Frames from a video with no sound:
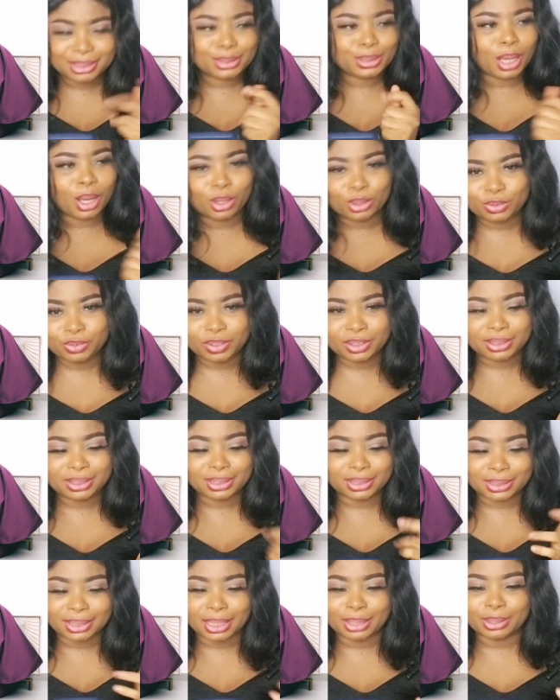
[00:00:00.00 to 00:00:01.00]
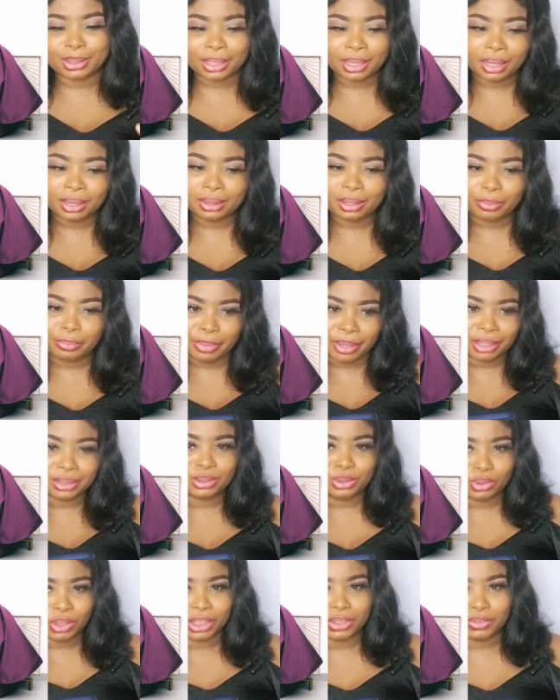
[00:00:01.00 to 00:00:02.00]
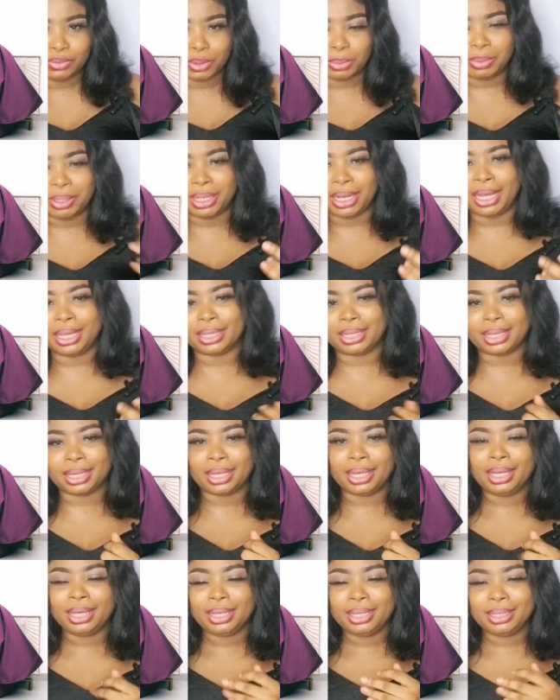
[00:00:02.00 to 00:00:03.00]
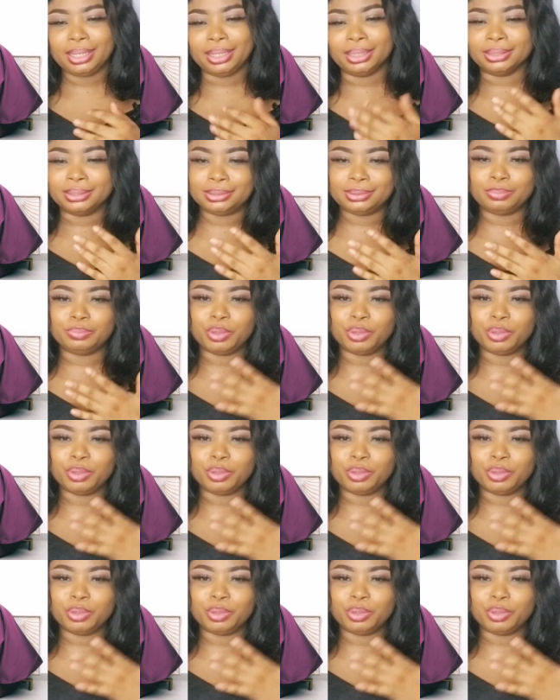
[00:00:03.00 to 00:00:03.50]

this outfit is another best dress for me. Like it's